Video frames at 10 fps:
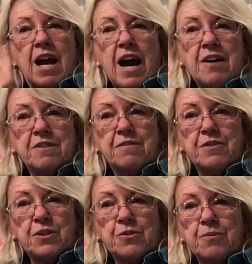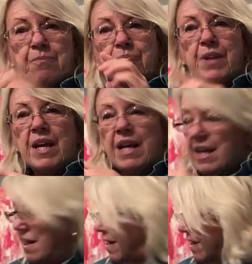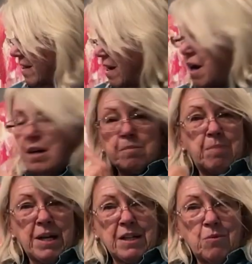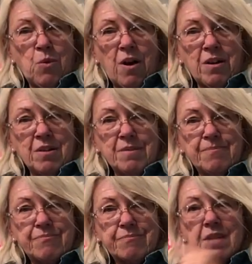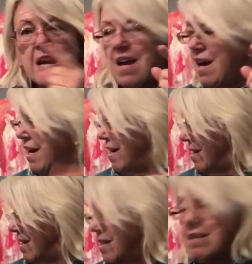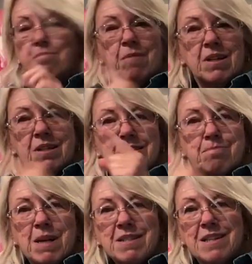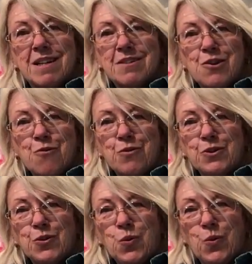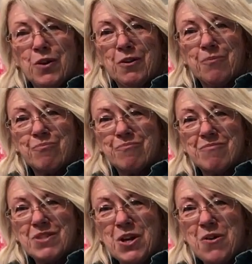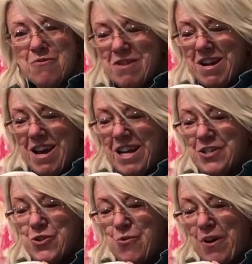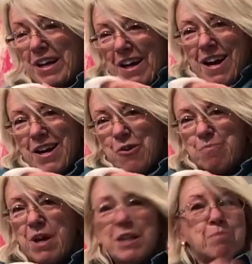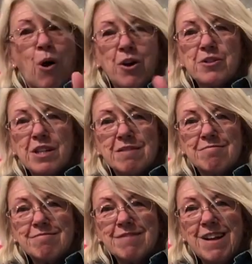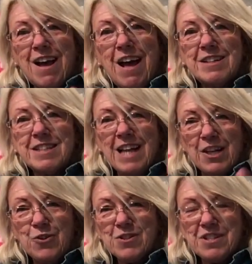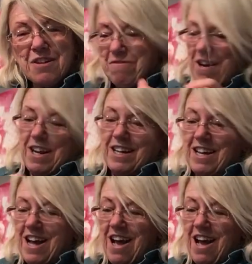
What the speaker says: out of view is a bucket of water, and my sink is over in the corner. So enjoy. I hope, pause it to get your stuff ready,